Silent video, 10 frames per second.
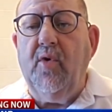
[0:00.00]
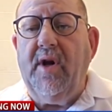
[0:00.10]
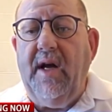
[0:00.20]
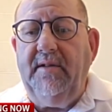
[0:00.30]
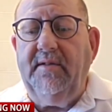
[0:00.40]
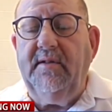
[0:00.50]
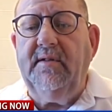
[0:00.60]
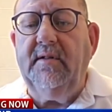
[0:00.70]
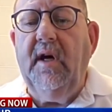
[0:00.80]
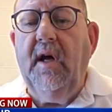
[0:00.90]
new
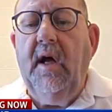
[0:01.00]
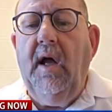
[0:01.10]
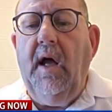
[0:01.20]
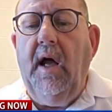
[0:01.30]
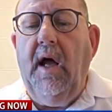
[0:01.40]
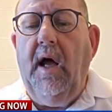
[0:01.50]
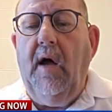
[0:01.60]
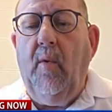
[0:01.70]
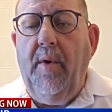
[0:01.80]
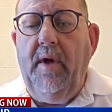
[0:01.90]
cases.
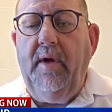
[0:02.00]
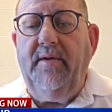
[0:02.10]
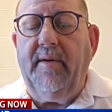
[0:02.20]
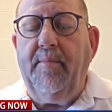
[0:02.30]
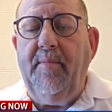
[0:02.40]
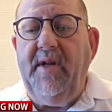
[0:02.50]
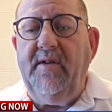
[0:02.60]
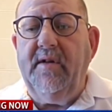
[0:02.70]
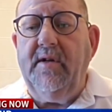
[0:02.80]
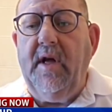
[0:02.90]
We
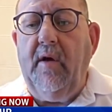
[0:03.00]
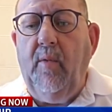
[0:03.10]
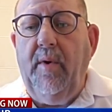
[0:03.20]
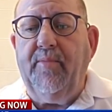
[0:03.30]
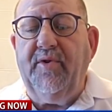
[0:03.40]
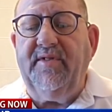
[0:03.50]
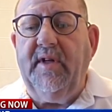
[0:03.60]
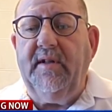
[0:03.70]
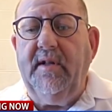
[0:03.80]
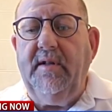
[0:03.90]
submitted and we
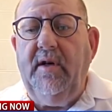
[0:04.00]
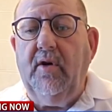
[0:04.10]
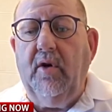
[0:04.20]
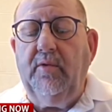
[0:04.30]
presented in